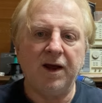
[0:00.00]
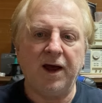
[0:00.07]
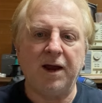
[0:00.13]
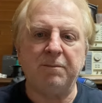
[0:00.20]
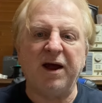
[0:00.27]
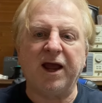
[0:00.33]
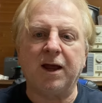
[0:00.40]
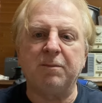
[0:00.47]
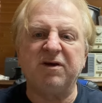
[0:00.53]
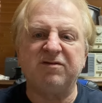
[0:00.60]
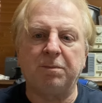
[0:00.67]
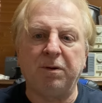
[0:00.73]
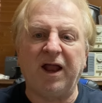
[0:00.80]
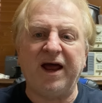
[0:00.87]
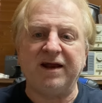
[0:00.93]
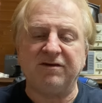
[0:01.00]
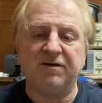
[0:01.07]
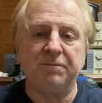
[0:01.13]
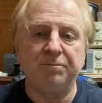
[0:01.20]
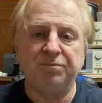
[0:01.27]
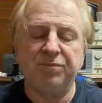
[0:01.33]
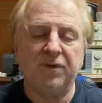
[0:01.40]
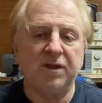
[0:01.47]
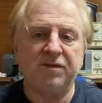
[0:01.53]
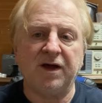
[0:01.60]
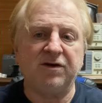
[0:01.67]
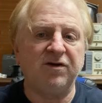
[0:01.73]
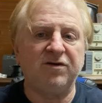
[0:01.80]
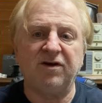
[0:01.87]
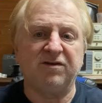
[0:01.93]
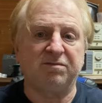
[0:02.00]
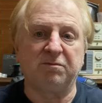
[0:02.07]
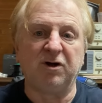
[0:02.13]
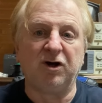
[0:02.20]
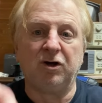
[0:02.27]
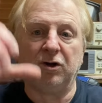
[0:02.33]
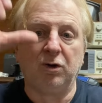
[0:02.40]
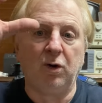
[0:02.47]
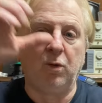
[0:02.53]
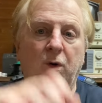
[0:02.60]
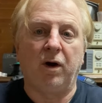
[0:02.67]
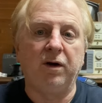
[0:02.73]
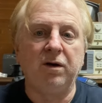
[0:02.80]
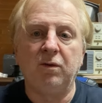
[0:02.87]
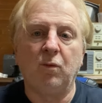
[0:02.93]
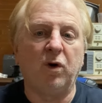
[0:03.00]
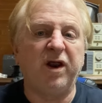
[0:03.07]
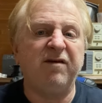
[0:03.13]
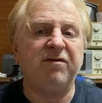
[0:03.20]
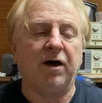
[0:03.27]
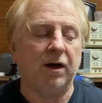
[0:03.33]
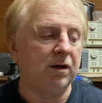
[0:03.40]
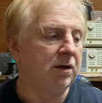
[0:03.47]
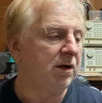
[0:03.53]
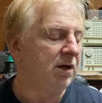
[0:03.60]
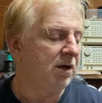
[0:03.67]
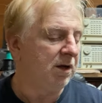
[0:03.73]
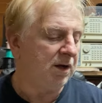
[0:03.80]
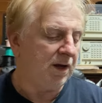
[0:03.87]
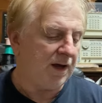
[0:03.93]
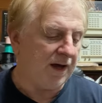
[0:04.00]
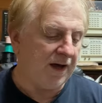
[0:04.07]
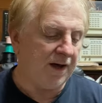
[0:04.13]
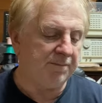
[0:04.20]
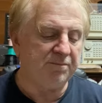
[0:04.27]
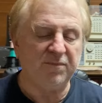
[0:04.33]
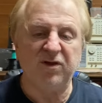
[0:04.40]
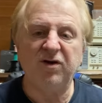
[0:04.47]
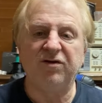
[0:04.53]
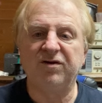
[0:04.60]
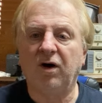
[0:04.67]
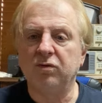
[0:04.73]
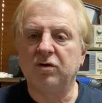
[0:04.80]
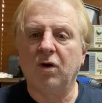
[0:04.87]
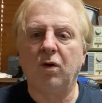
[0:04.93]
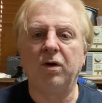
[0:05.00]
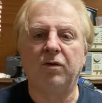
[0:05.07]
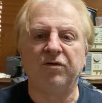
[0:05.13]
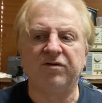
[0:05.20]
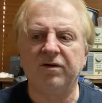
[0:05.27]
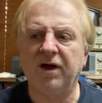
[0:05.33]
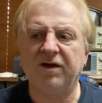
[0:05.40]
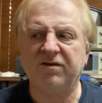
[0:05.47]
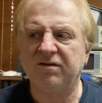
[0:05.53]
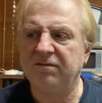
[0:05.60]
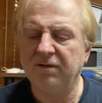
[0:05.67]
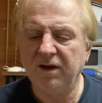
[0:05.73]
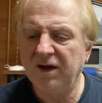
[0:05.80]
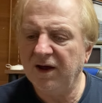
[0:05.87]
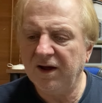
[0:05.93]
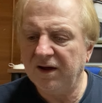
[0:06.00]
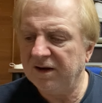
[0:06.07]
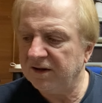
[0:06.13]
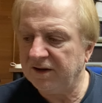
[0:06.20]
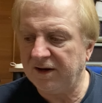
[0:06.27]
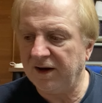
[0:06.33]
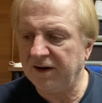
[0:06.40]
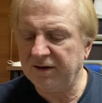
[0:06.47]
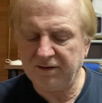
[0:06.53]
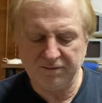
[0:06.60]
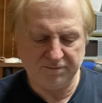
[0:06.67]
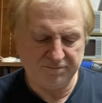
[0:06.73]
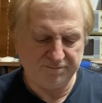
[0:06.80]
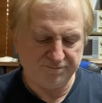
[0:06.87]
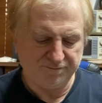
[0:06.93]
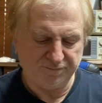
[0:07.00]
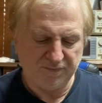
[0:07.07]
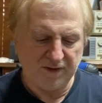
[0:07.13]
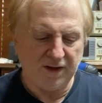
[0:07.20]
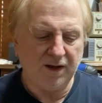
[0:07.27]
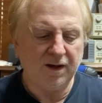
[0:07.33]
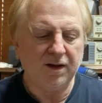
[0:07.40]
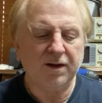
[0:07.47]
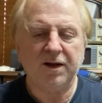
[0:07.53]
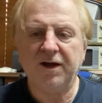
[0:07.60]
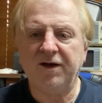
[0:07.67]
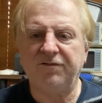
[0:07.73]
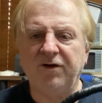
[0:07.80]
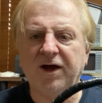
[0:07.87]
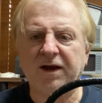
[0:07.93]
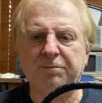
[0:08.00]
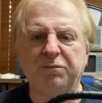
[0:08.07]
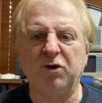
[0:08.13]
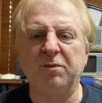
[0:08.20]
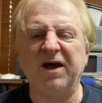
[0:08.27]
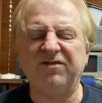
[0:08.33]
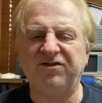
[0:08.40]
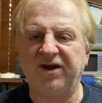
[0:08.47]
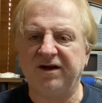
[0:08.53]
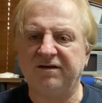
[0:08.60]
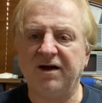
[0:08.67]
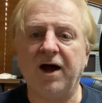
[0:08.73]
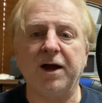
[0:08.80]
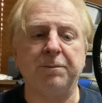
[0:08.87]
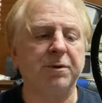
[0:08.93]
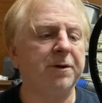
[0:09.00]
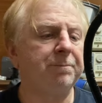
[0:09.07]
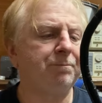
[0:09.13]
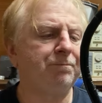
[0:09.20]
and make them as a plate that you just glue on, whatever. Use old coils. That's, if you get bumastic tape